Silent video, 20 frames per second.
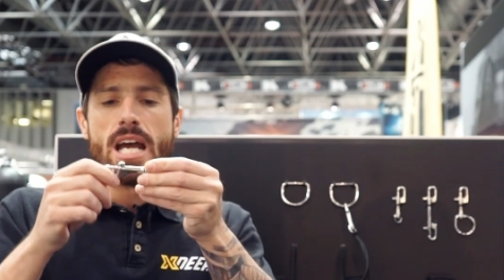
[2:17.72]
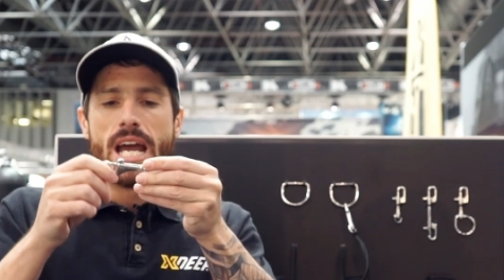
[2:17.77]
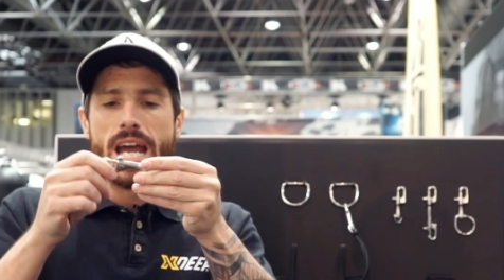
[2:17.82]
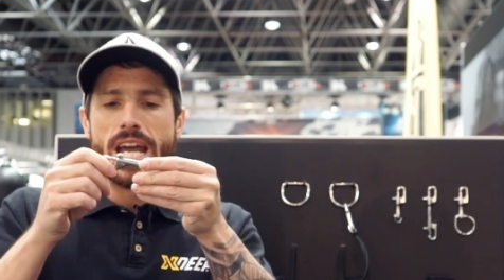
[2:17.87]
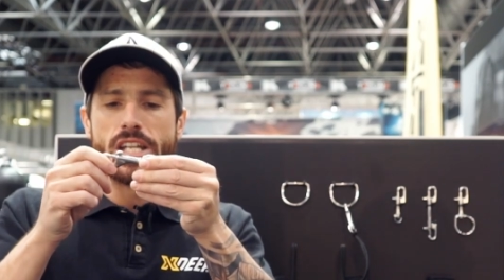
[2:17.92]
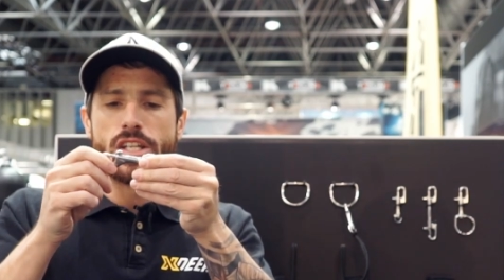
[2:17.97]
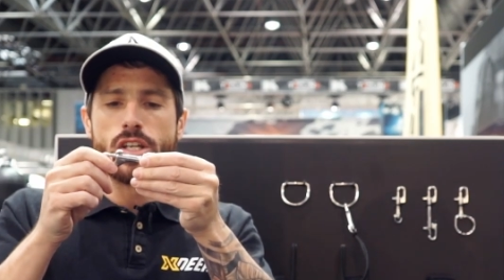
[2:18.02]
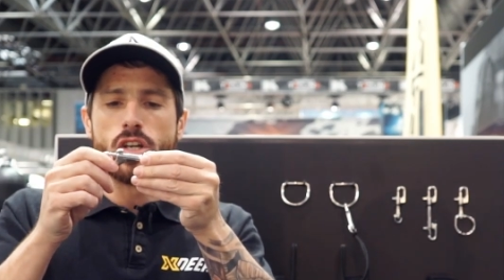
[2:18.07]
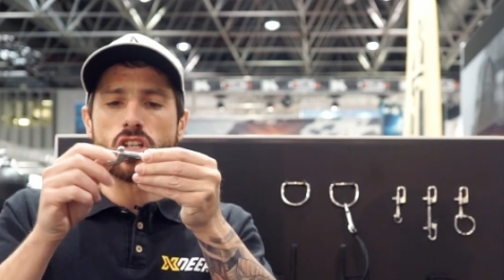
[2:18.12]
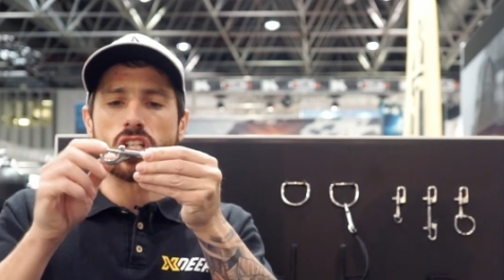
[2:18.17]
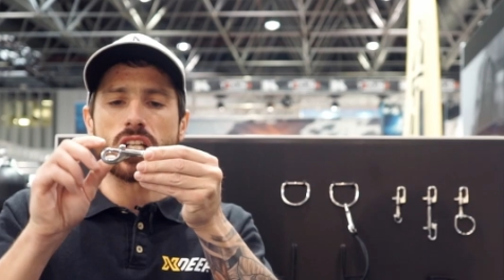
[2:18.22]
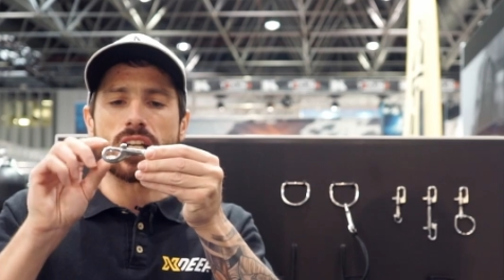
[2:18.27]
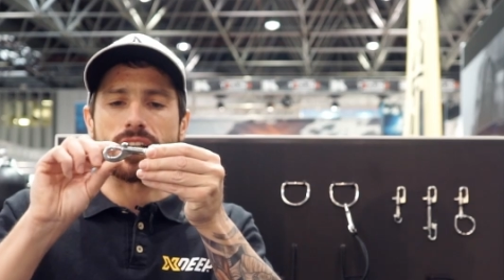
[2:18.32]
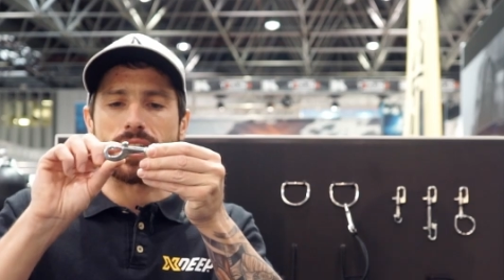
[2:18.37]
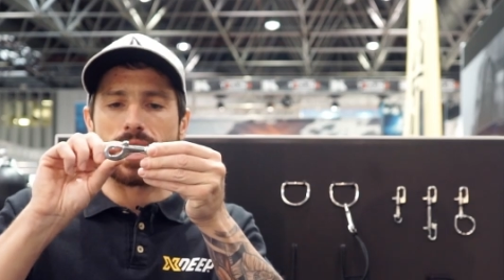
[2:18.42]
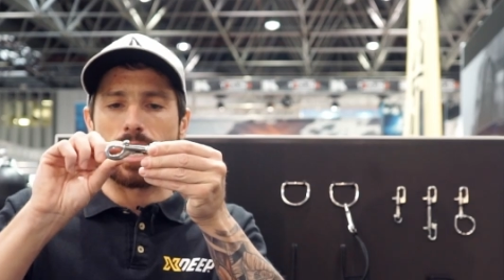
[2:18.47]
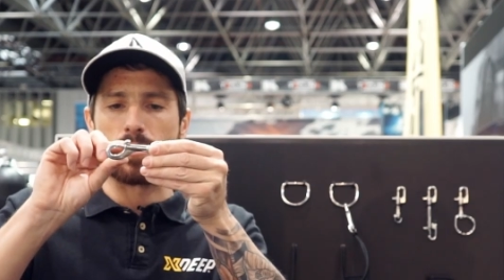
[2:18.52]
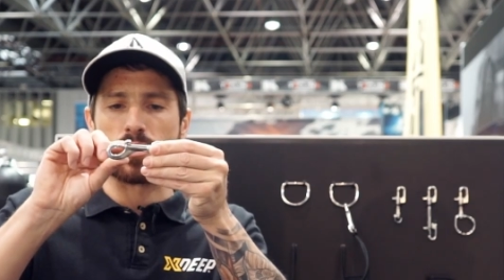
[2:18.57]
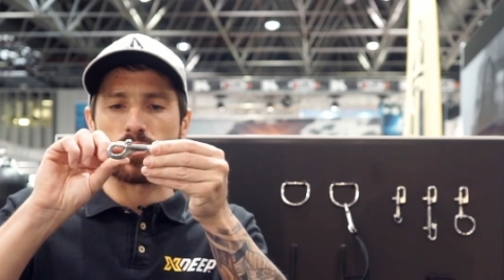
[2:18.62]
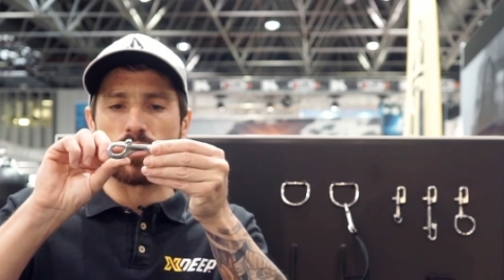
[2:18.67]
It usually
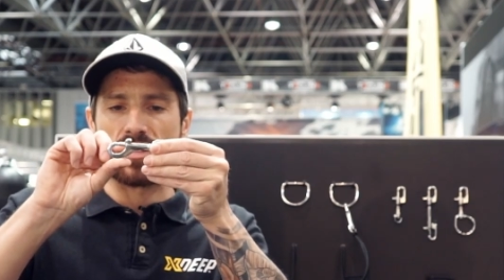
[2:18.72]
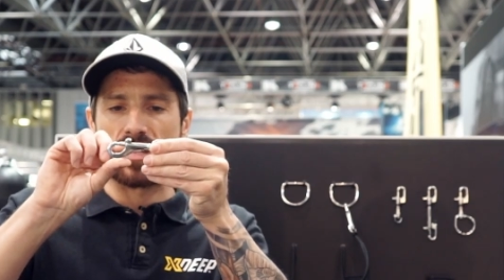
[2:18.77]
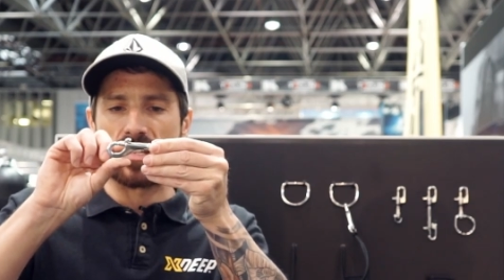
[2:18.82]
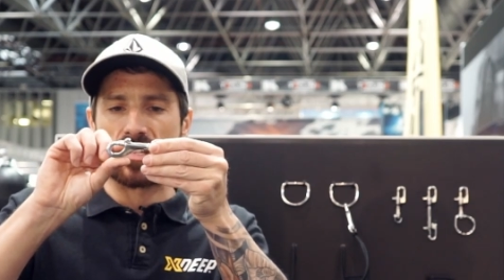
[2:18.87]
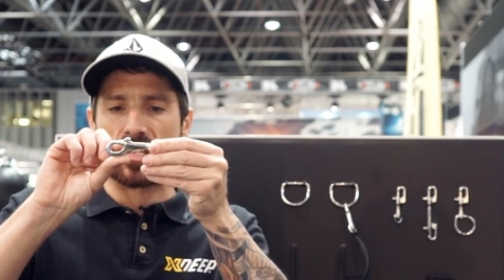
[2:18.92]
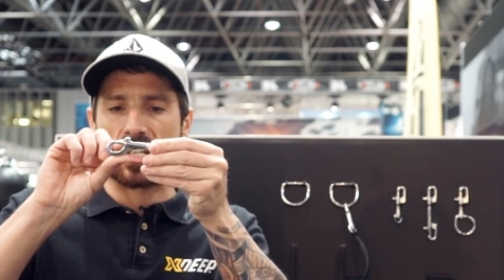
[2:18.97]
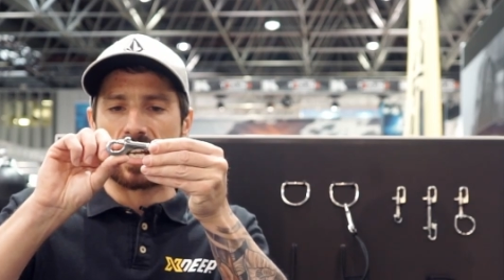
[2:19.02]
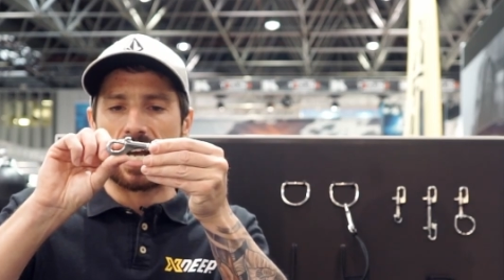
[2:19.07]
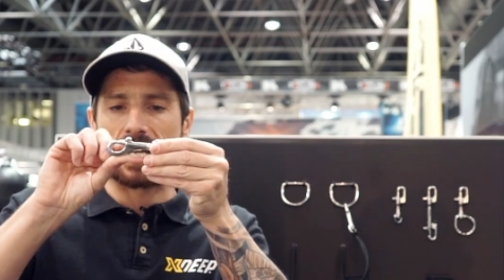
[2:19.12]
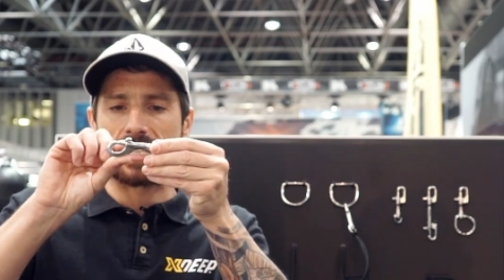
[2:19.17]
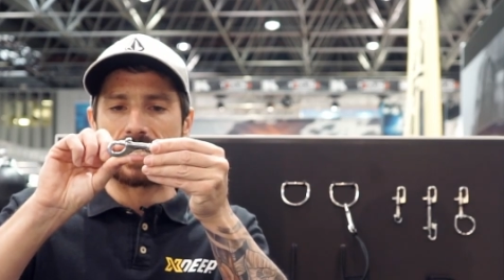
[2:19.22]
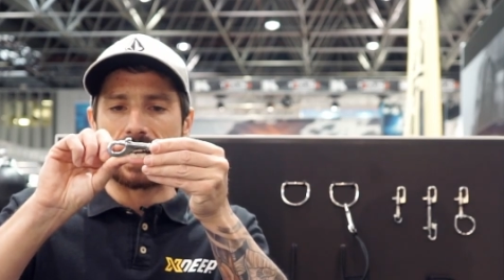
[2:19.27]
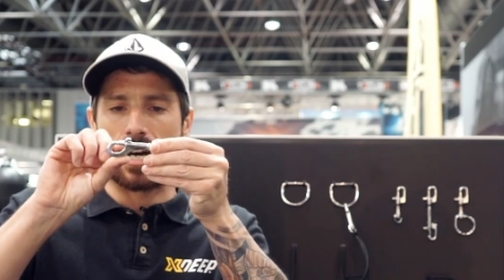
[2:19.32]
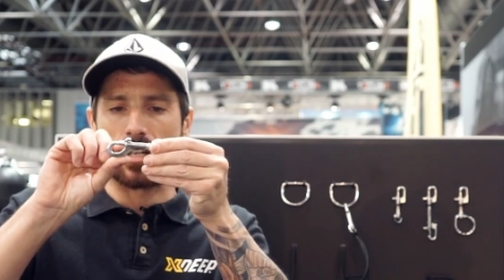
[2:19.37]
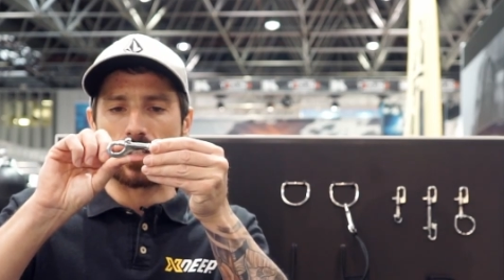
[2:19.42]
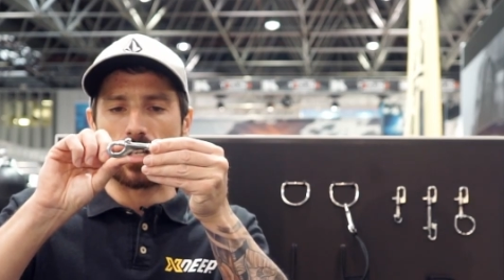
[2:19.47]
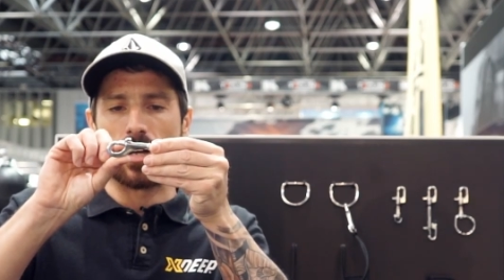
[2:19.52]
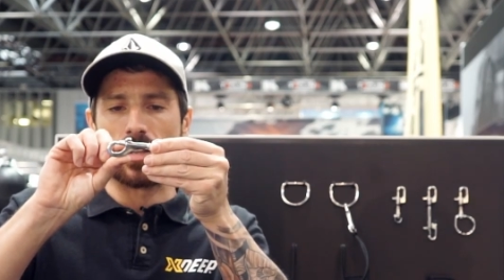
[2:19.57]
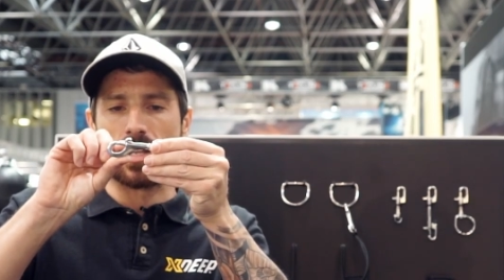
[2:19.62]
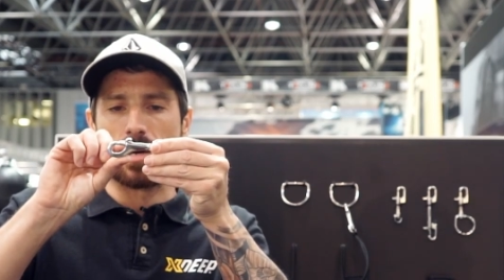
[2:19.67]
comes with this
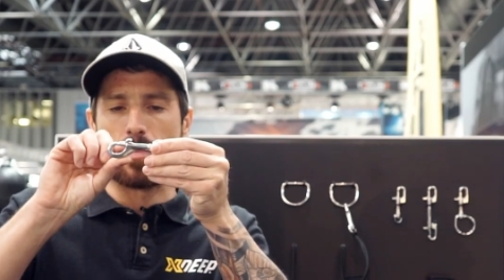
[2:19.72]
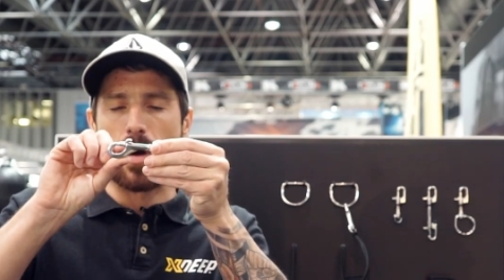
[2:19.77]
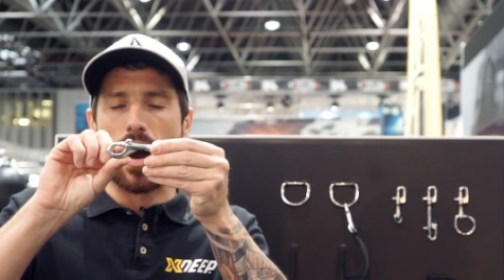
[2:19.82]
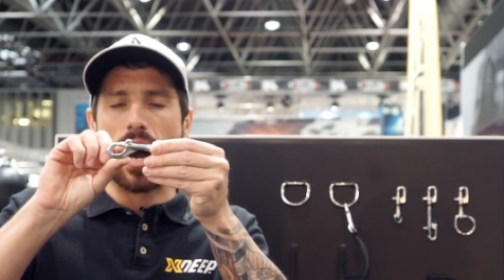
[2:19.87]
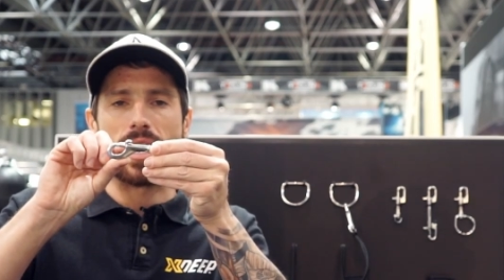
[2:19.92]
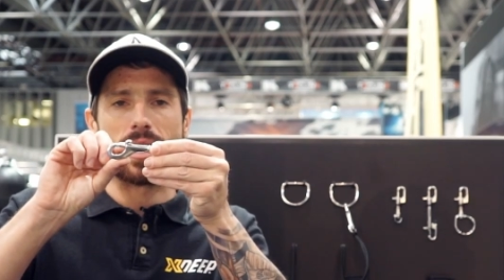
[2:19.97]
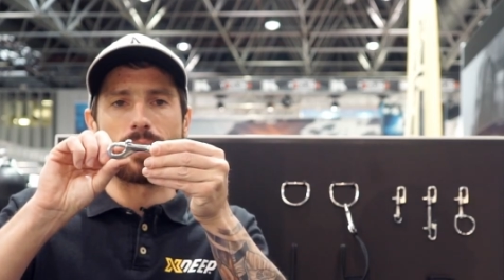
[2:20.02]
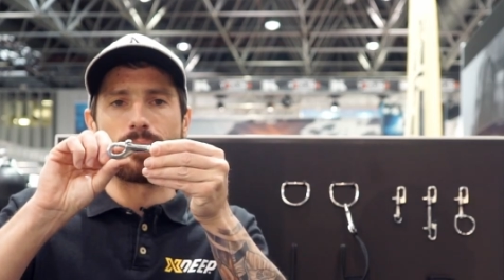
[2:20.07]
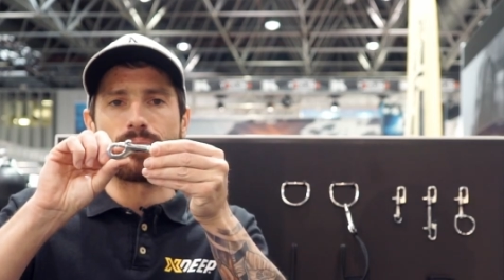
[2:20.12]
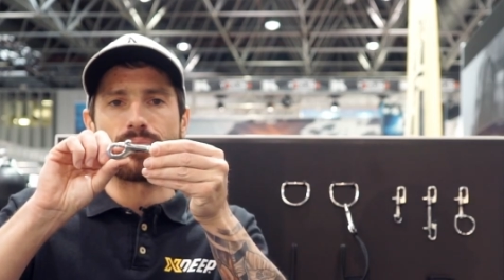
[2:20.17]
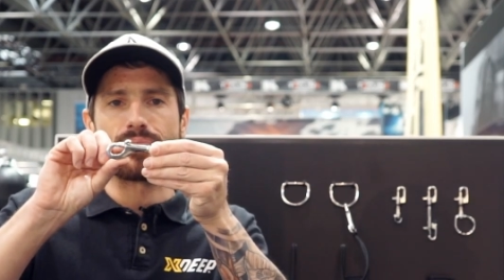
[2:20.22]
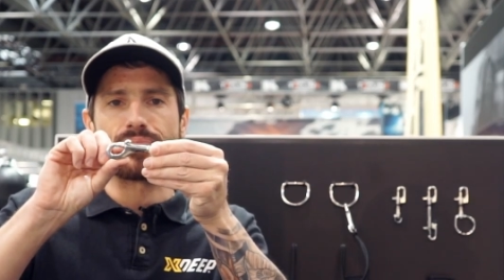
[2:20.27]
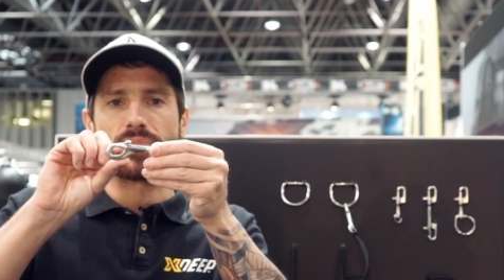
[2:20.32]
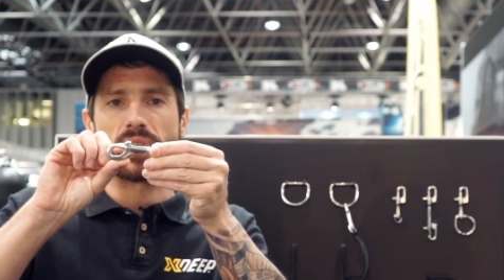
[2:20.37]
cutout on the bottom.